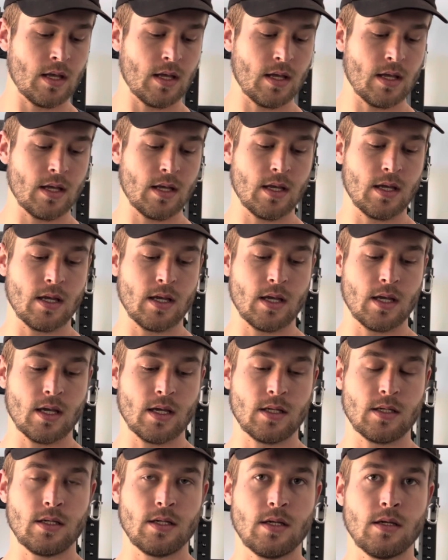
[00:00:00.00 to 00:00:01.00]

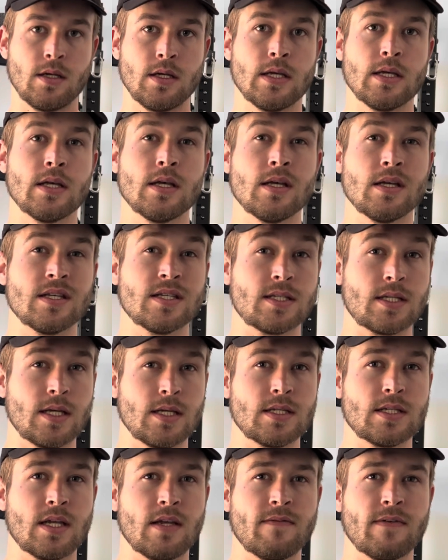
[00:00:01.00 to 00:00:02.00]
And stay
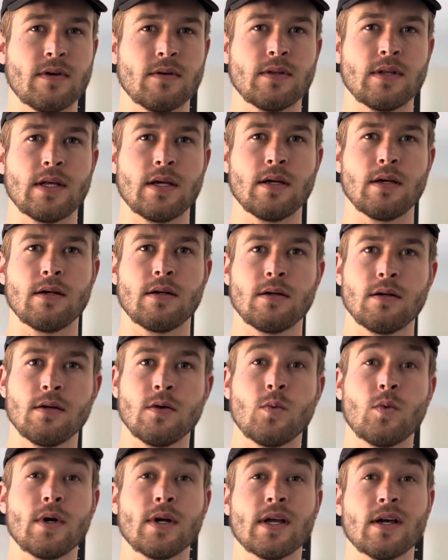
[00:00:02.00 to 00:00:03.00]
safe out there,
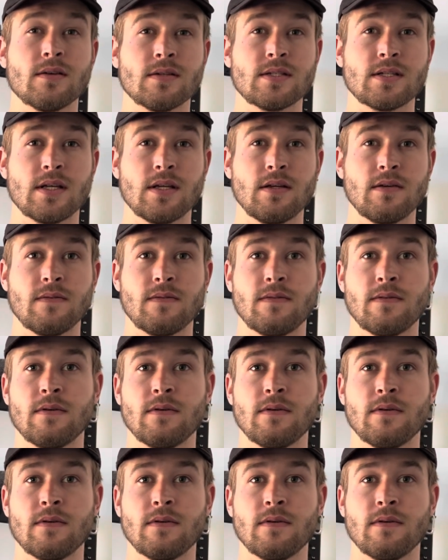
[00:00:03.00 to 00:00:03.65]
work out safe.